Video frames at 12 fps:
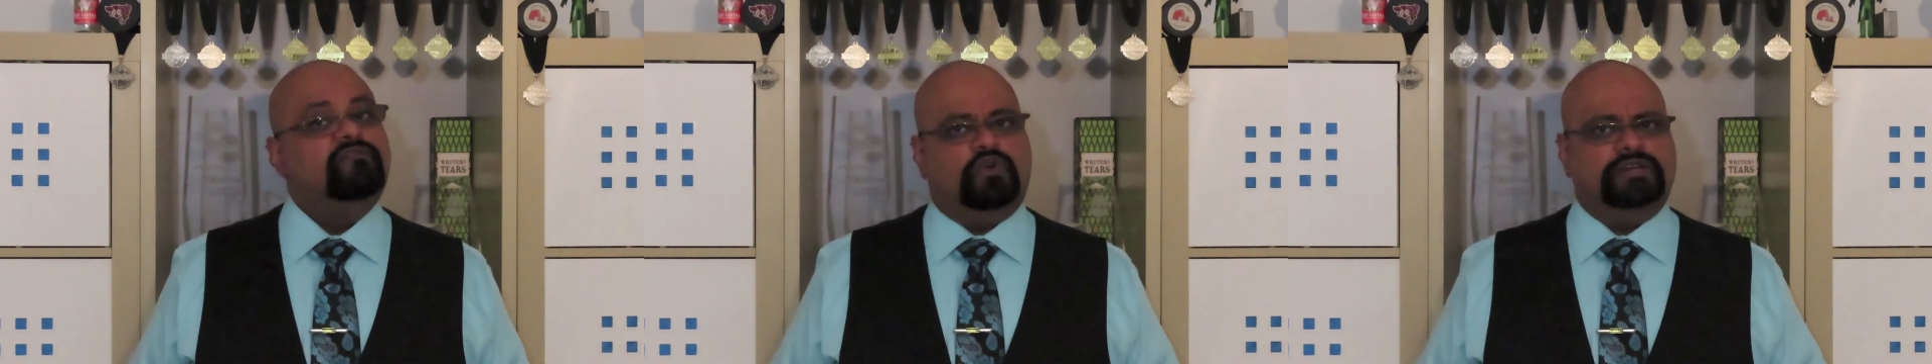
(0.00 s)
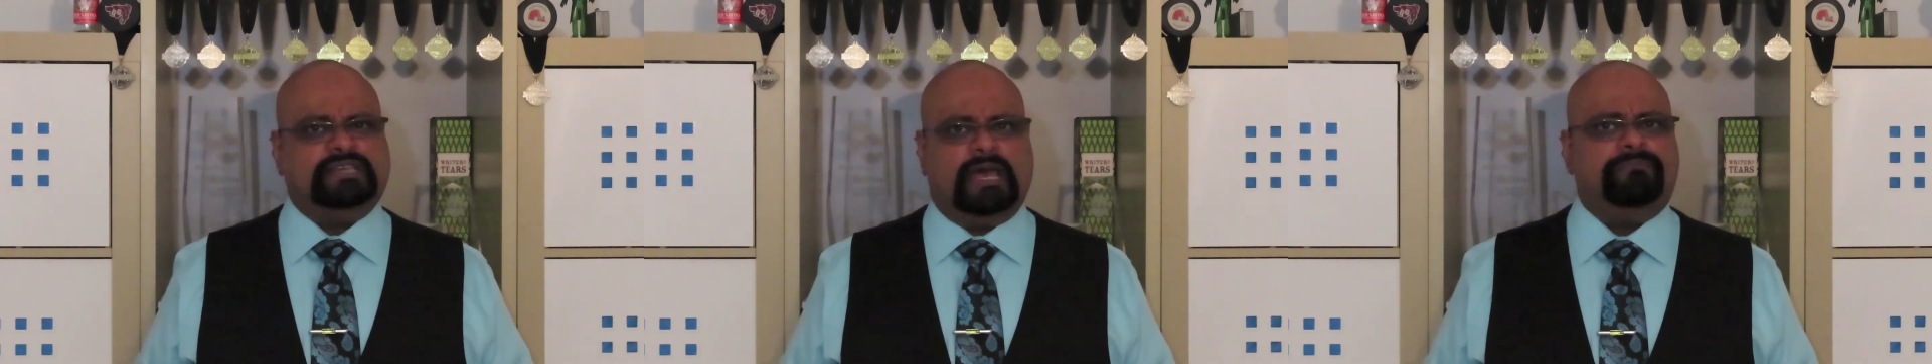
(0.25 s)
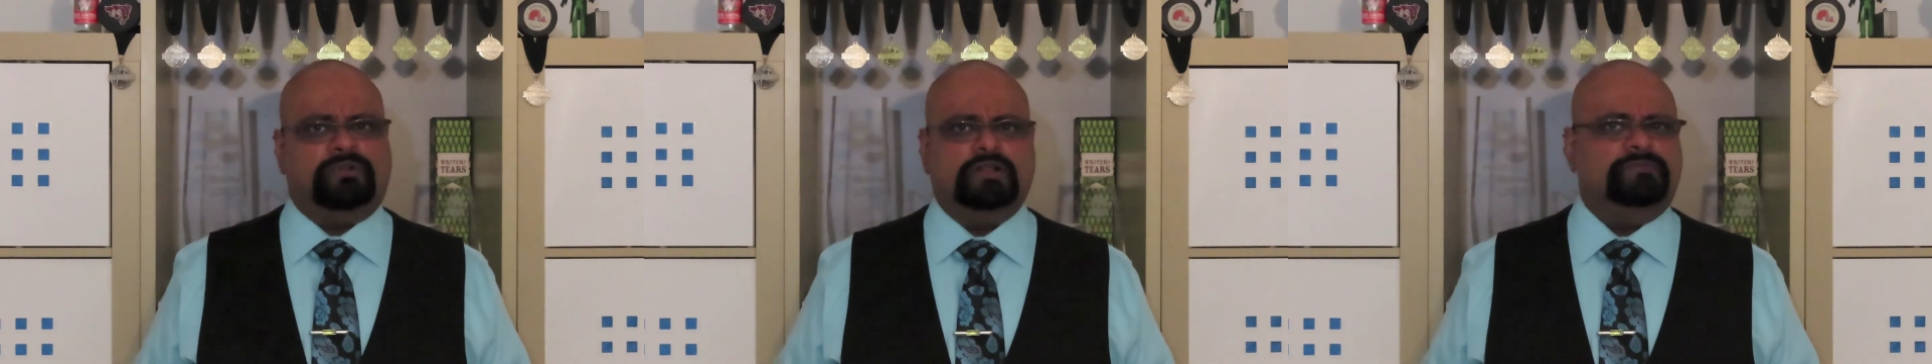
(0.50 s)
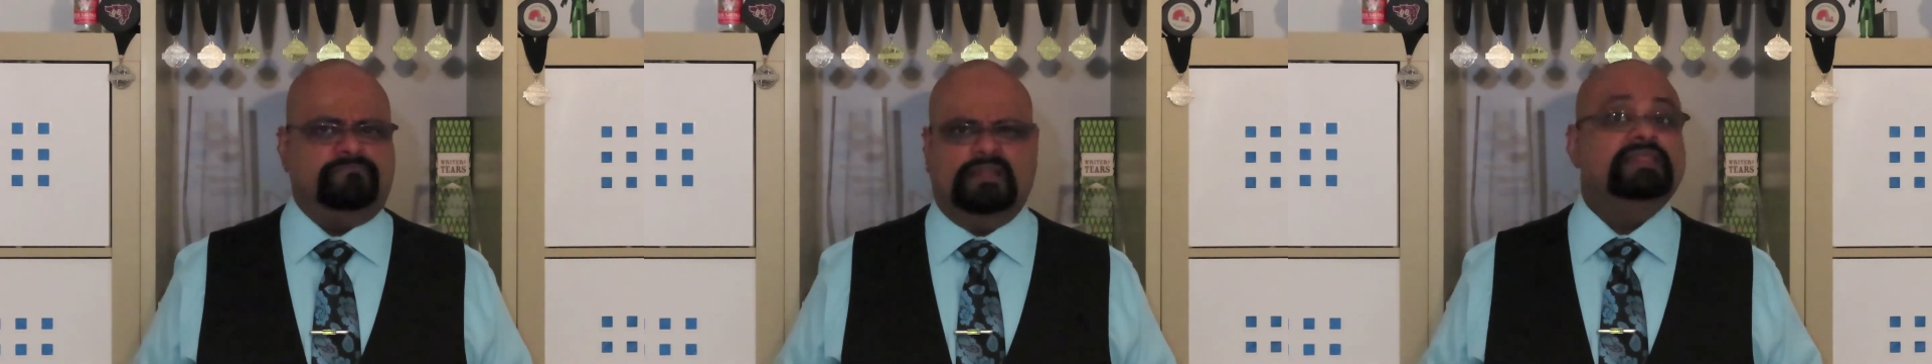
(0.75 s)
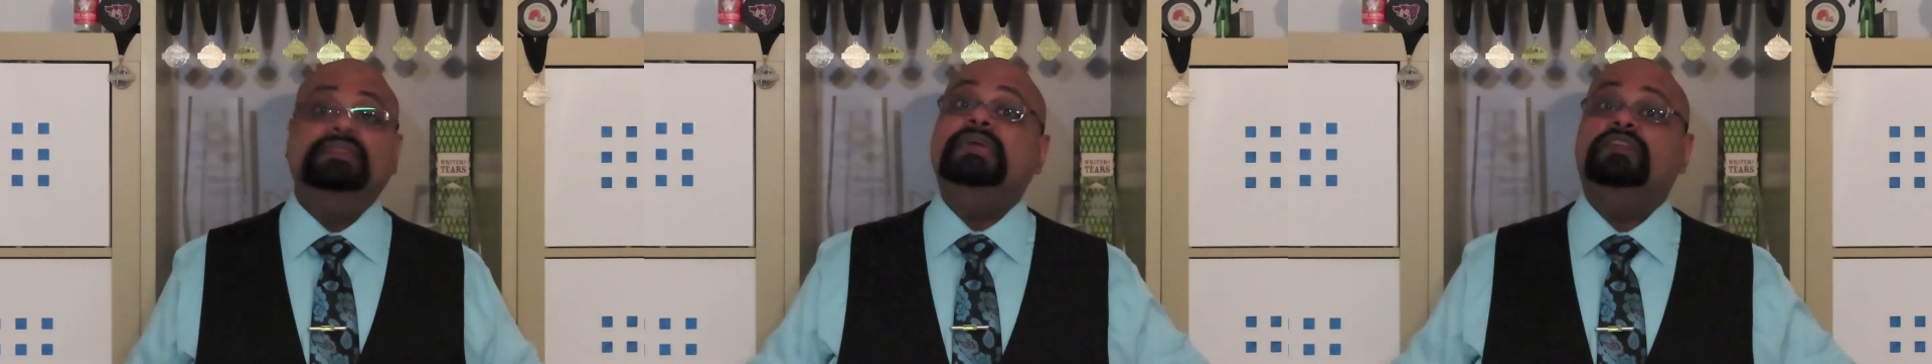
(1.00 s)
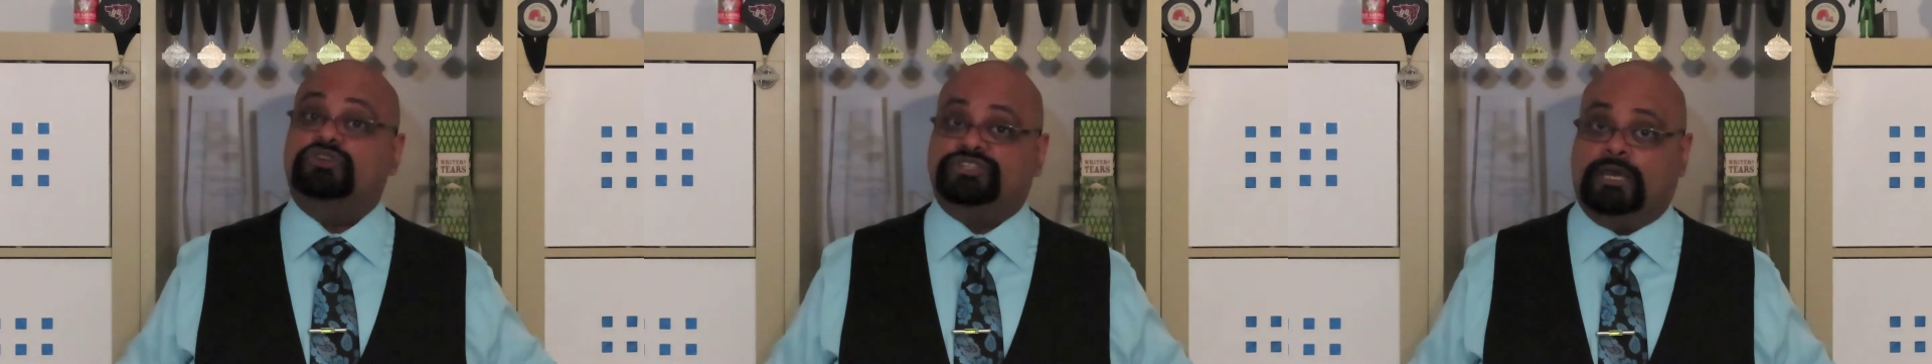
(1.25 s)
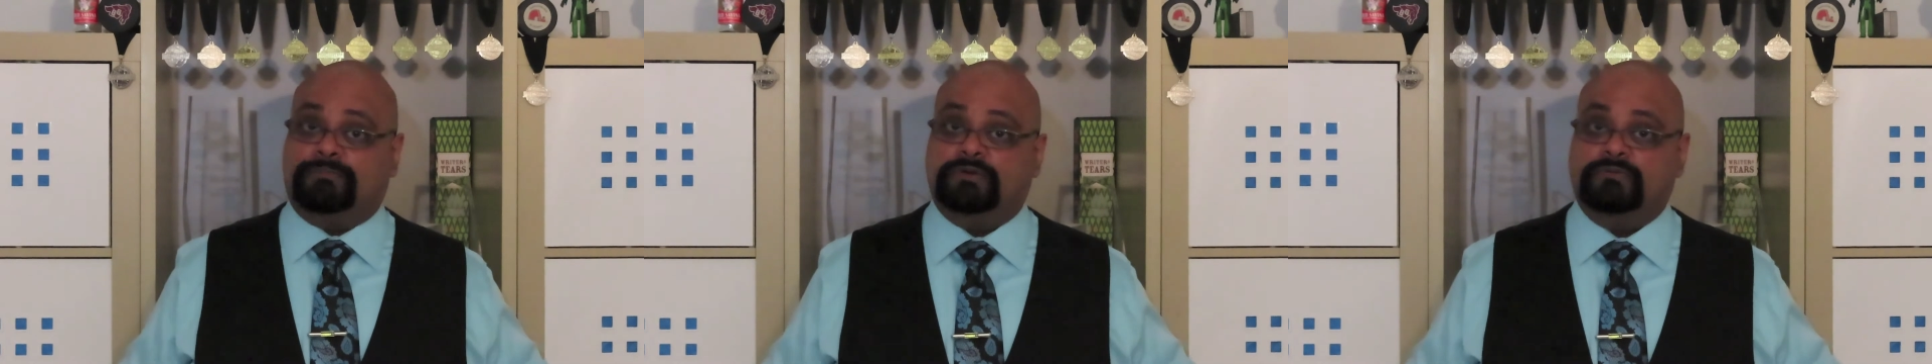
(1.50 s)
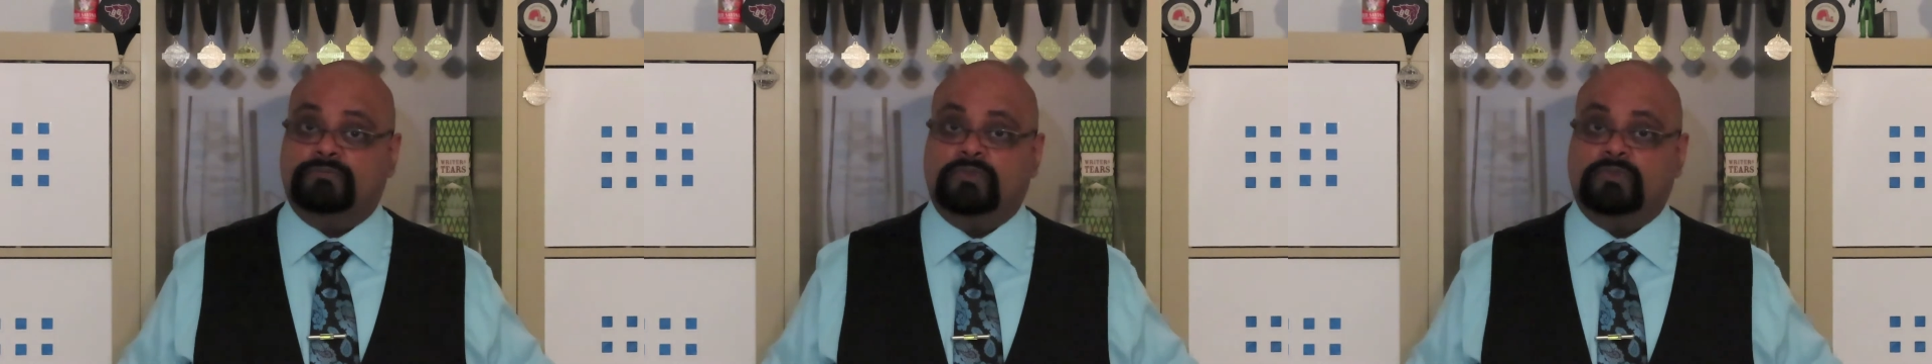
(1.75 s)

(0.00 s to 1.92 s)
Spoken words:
For example, leadership.